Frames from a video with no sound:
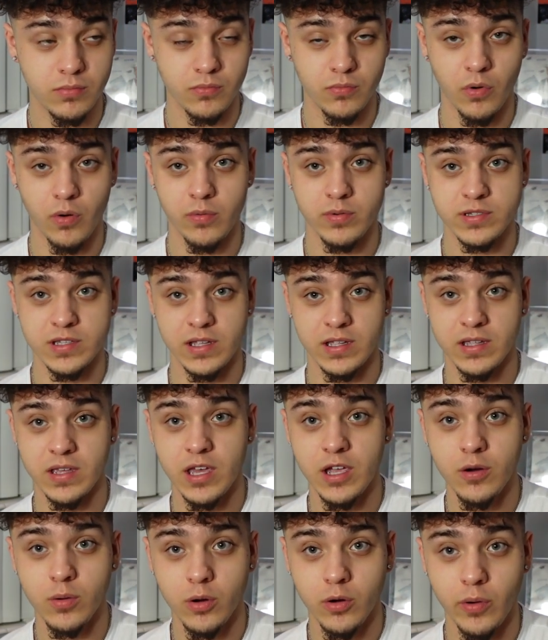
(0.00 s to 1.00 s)
What was it, like
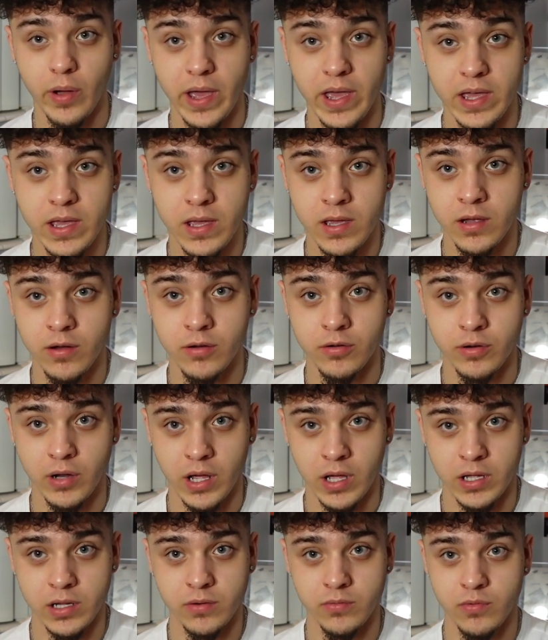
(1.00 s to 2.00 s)
Hero 8, Hero
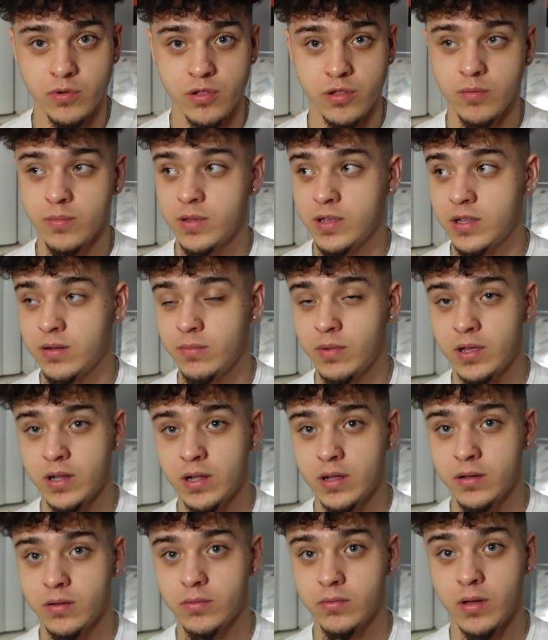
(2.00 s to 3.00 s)
9 we should be in by
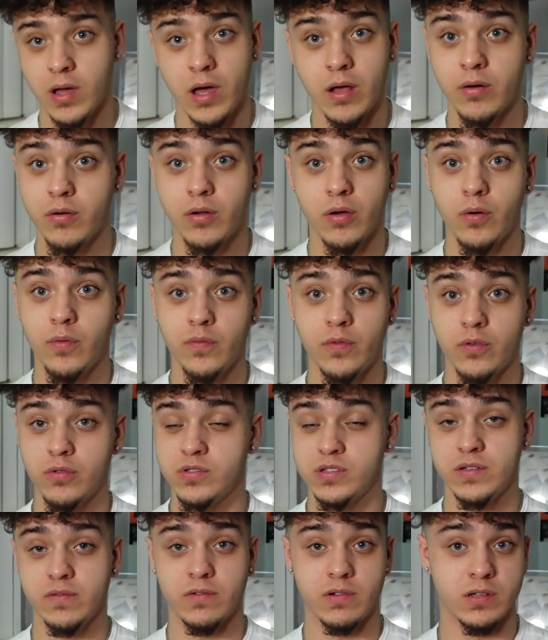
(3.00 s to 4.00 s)
now? I don't know if
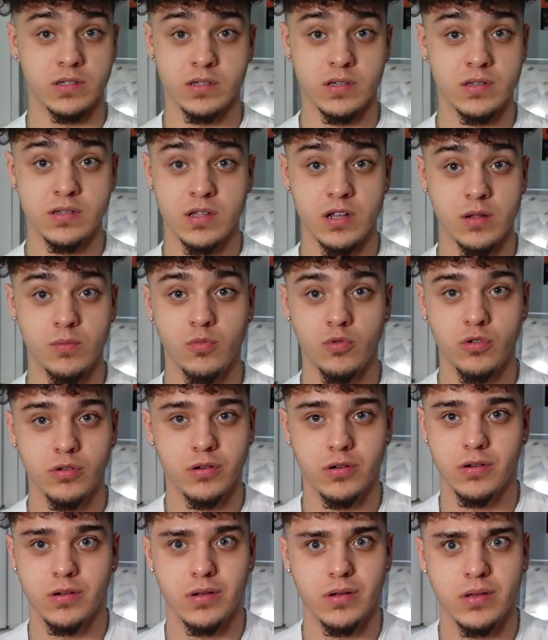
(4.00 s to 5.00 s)
those even exist anymore.
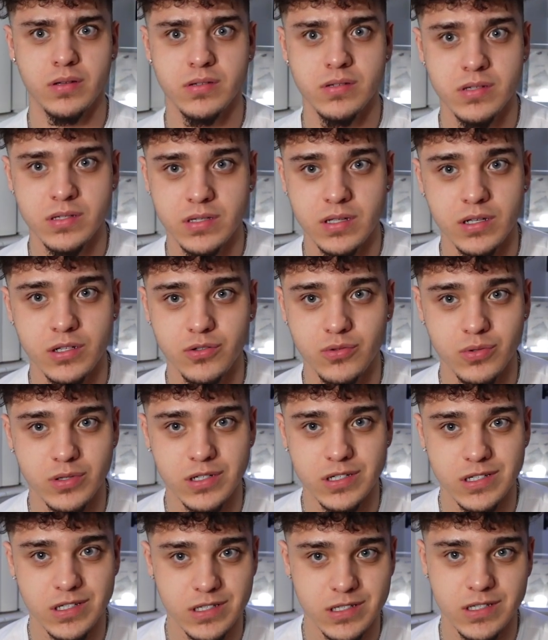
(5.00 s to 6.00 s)
It's just like
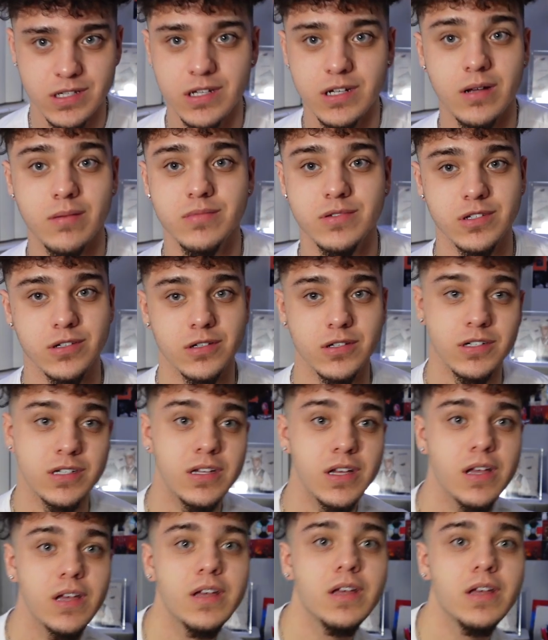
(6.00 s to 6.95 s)
2016, I'm sorry.